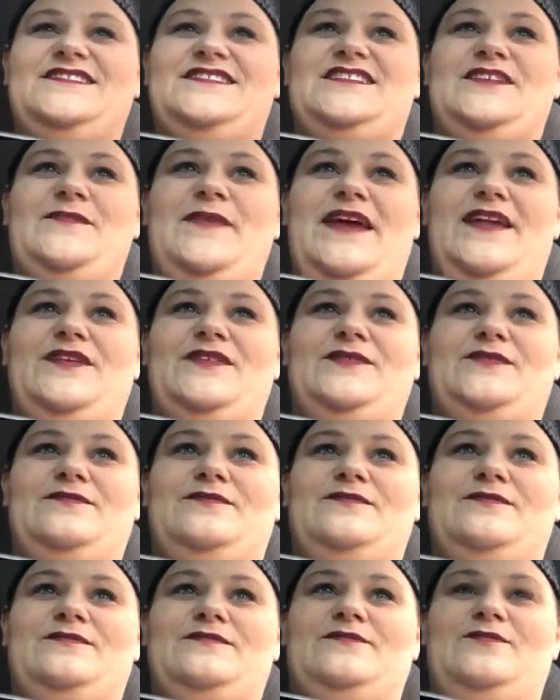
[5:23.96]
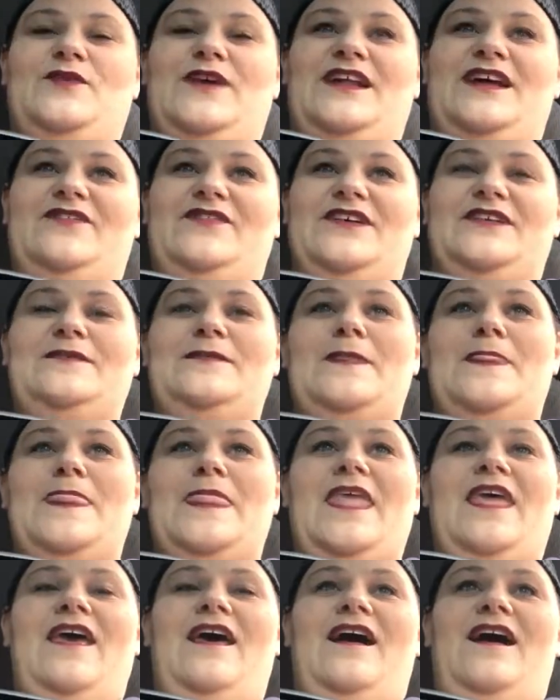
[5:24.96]
tomato, whatever,
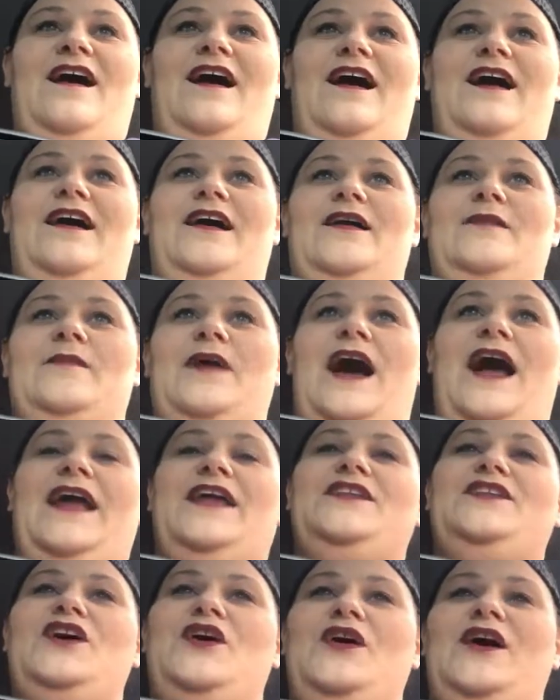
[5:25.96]
I